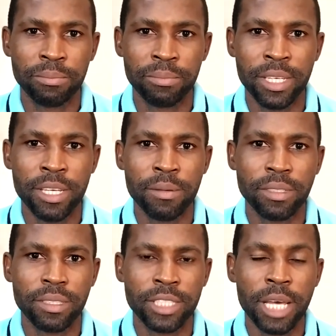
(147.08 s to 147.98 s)
be
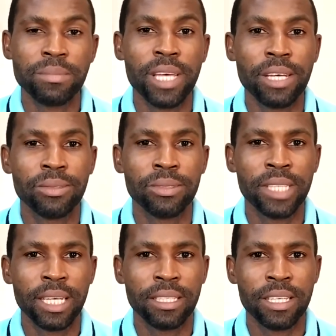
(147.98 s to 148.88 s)
tempted to
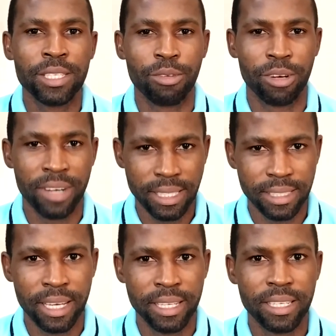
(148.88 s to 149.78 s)
take this for
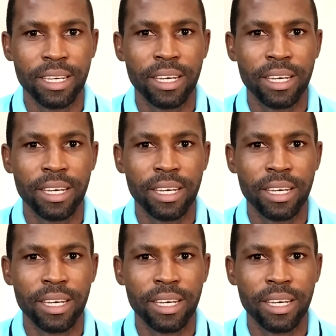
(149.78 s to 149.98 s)
granted.